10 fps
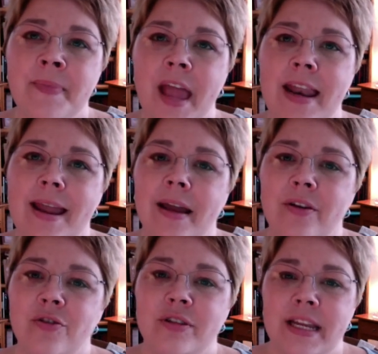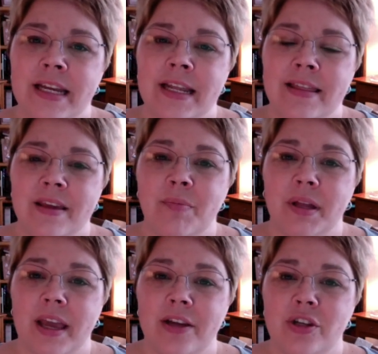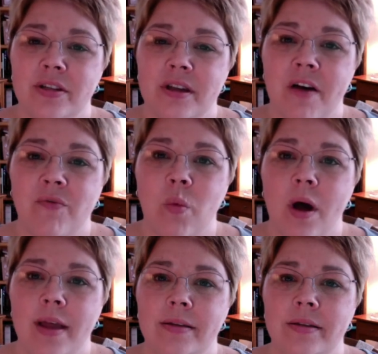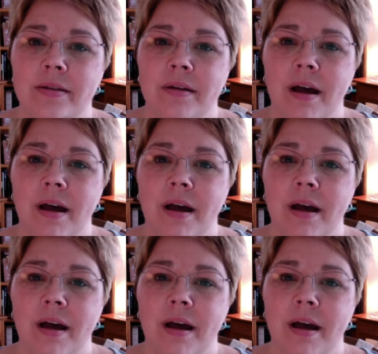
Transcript: and not understanding the implications of what